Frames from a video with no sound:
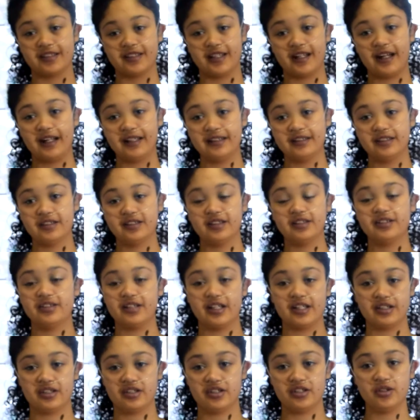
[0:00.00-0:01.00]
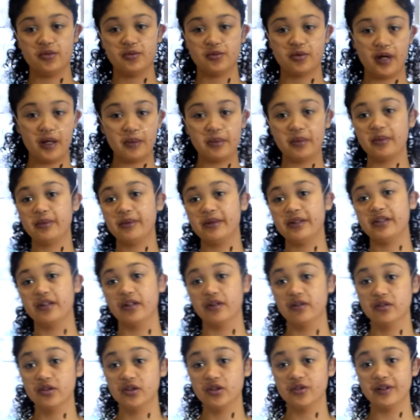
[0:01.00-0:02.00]
that I suggest you probably
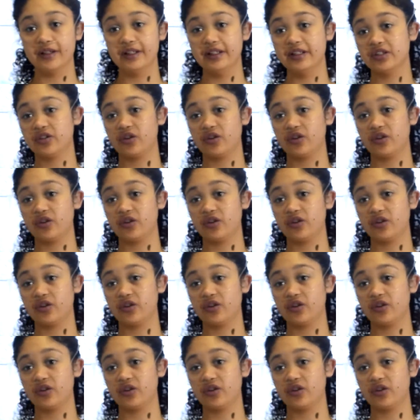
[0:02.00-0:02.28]
don't do any